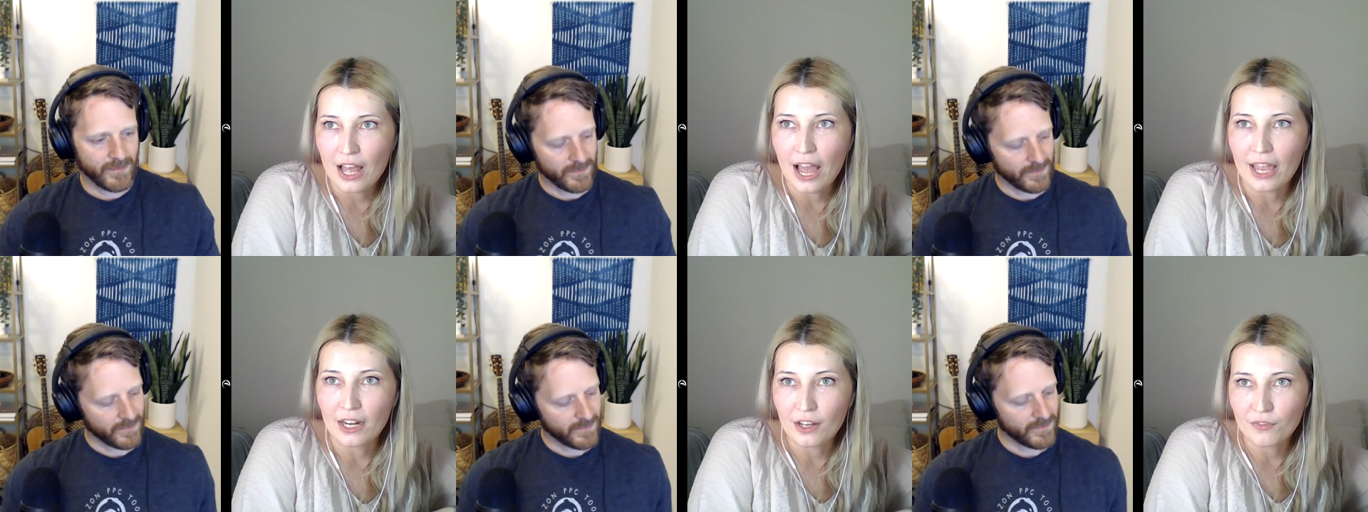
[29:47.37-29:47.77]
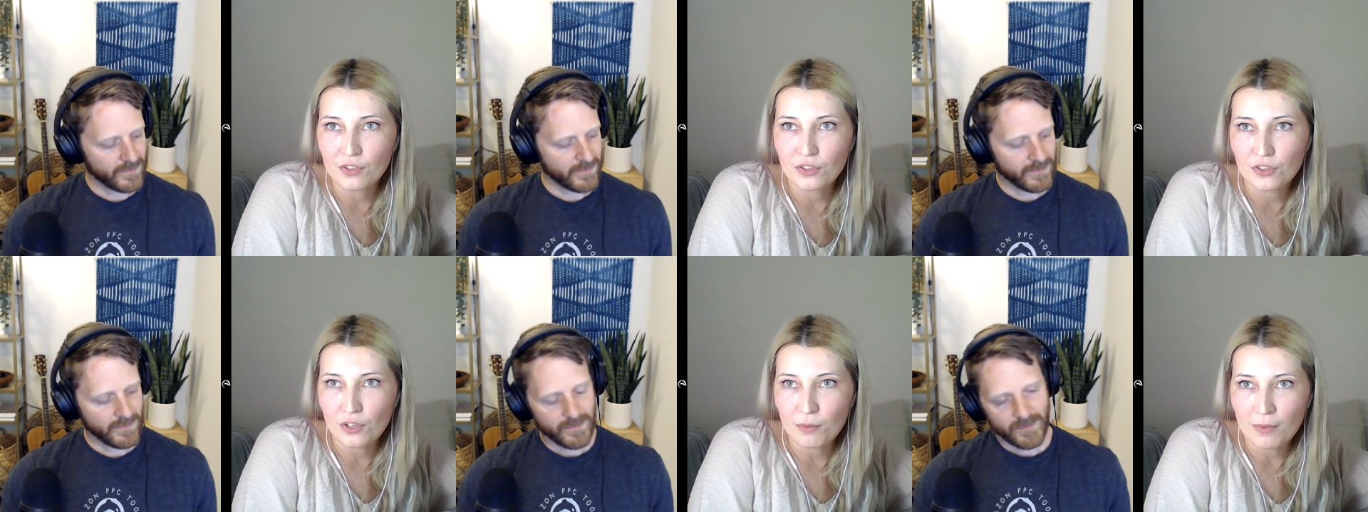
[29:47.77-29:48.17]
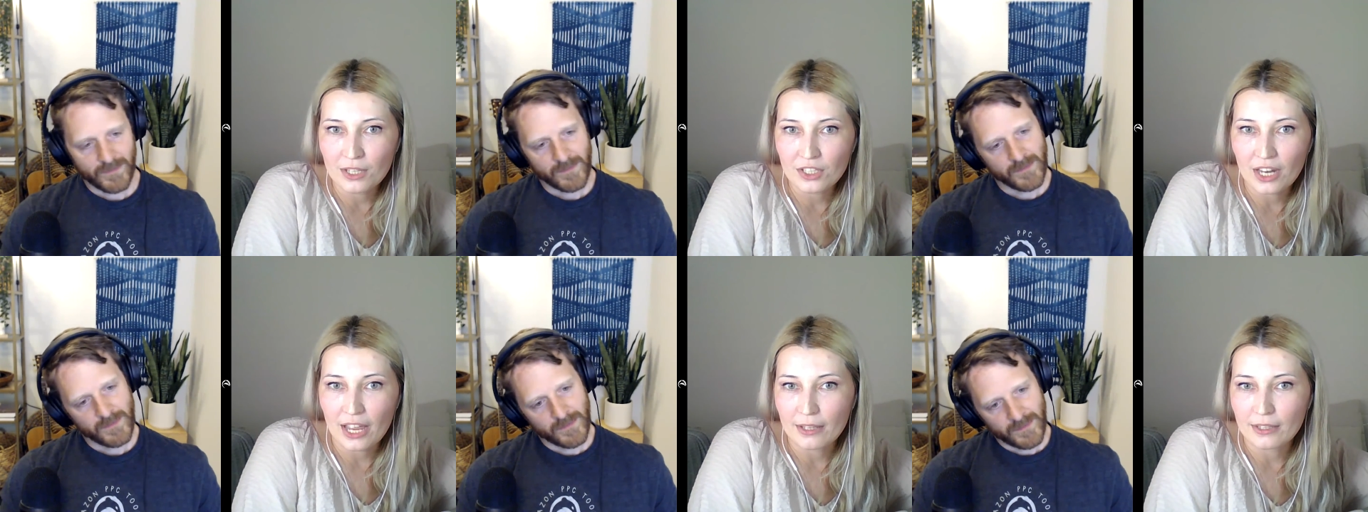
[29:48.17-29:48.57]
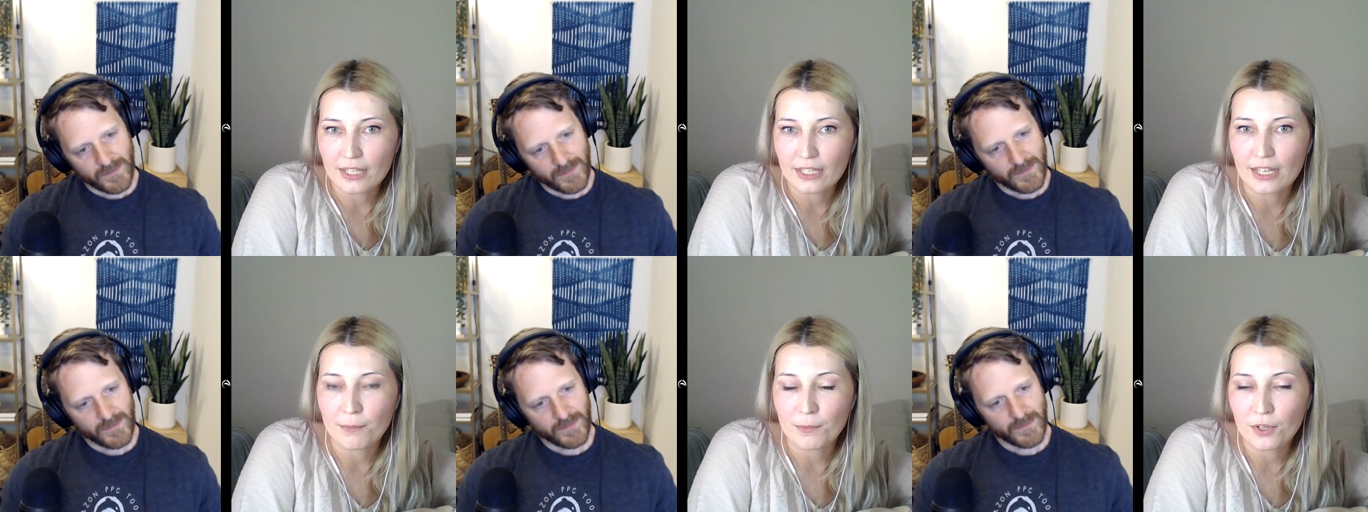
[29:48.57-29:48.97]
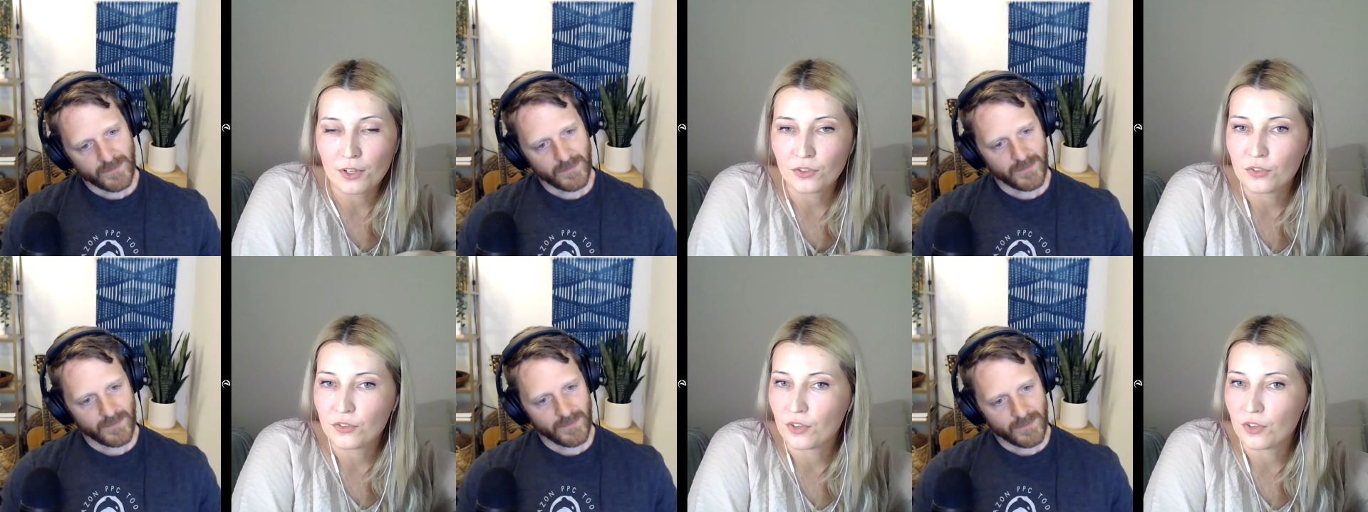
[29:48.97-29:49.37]
Speaker 1: I love you so much that I'm
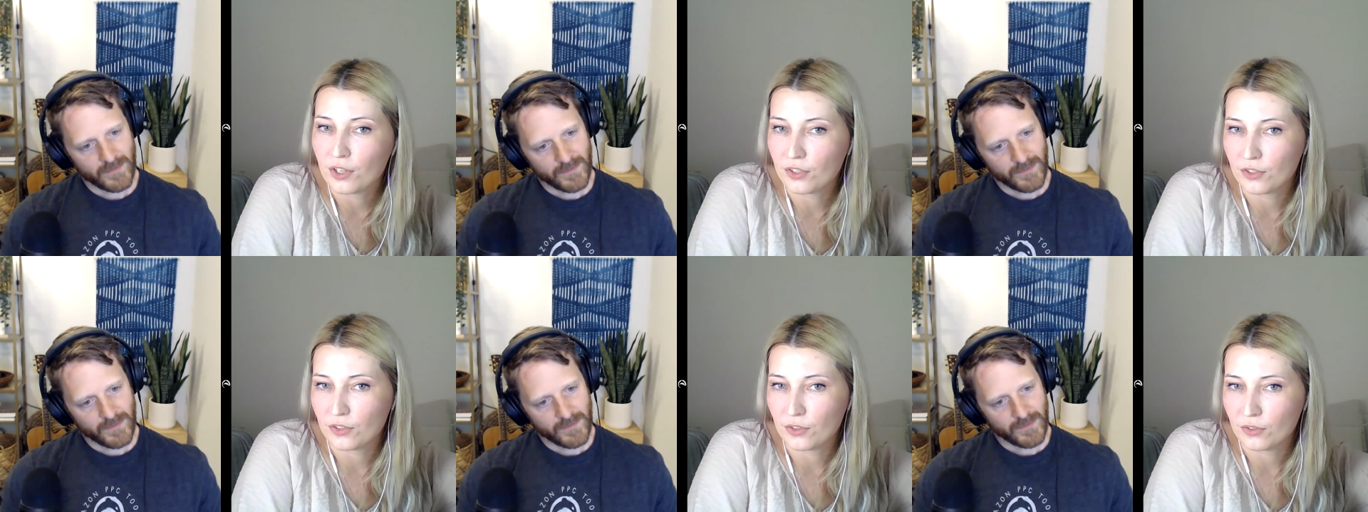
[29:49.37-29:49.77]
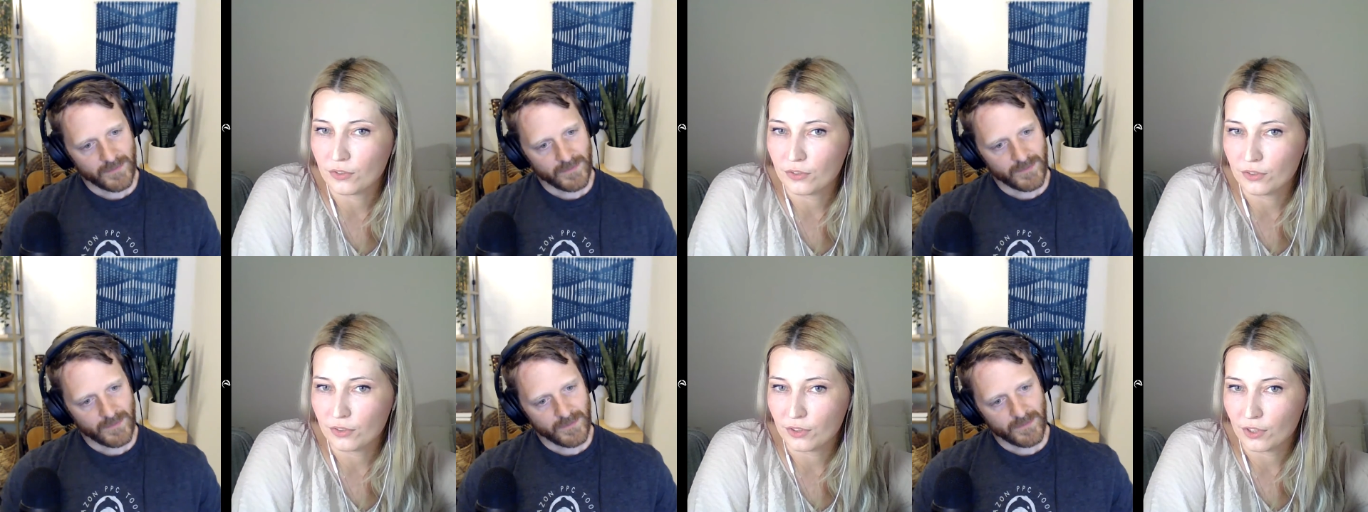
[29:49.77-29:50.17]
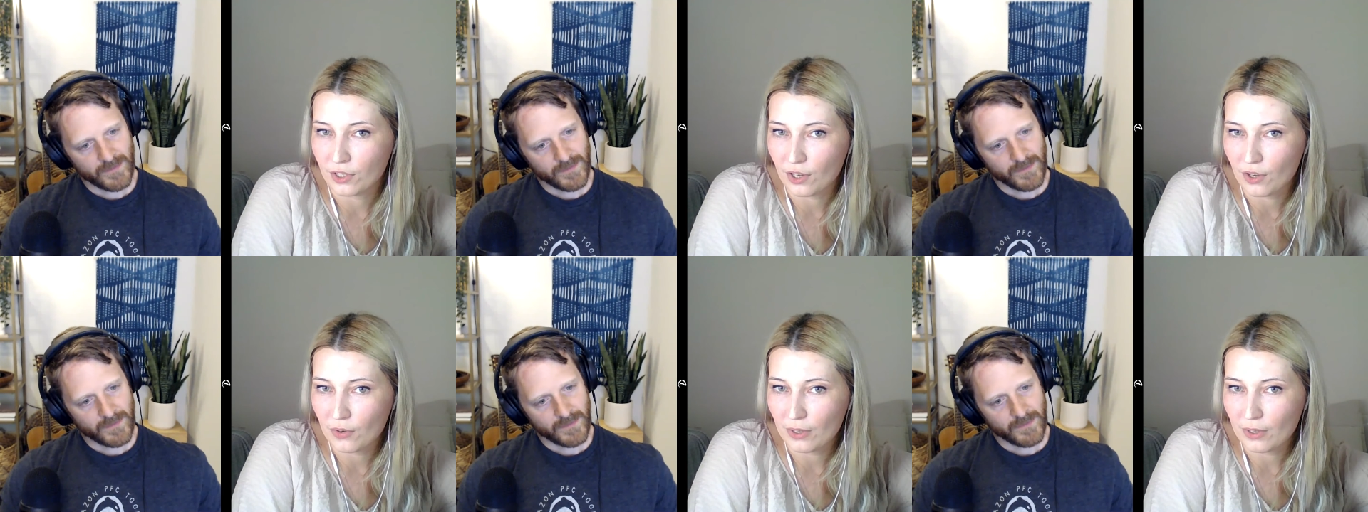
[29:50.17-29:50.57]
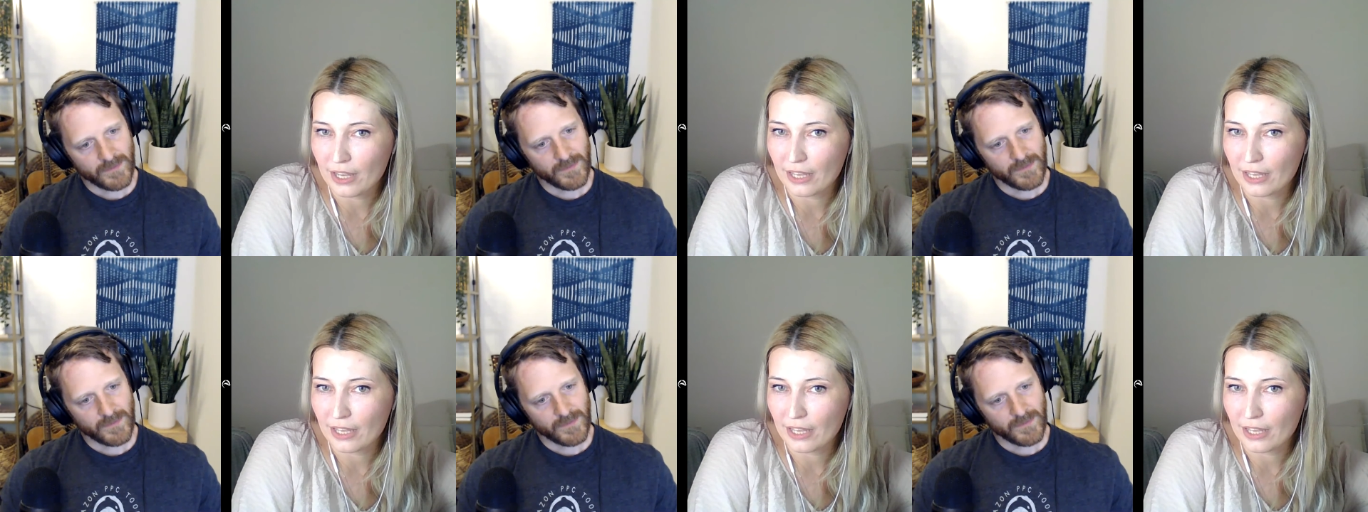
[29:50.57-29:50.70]
going to trust you, you know?